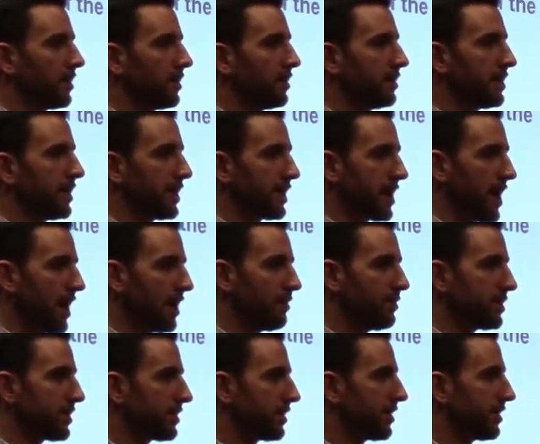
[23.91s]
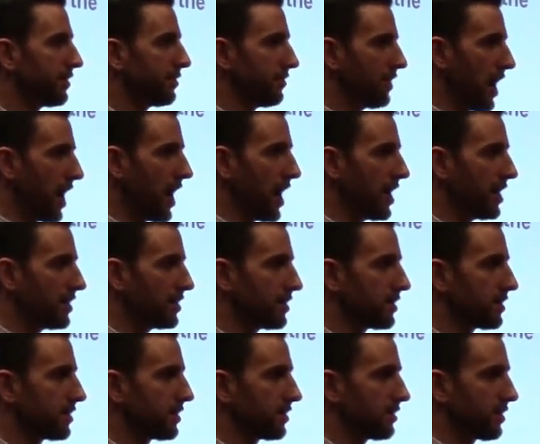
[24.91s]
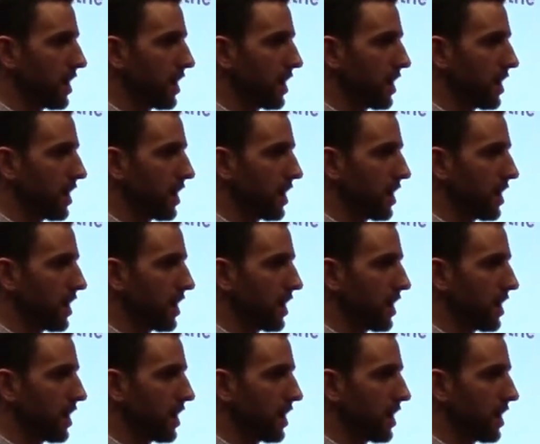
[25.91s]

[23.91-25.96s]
the economists that advise